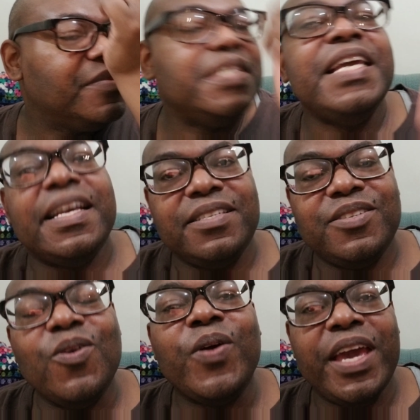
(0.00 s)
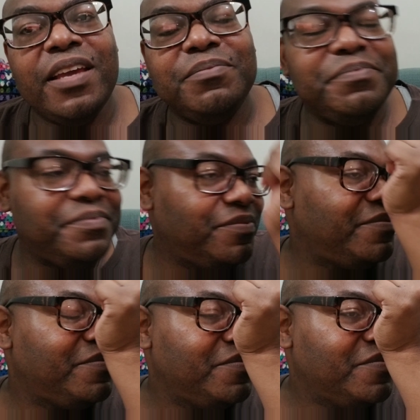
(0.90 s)
Yes, okay.
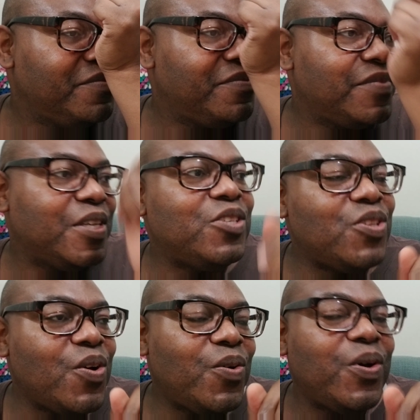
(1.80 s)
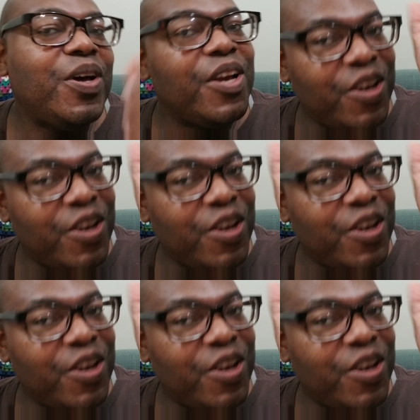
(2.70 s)
So,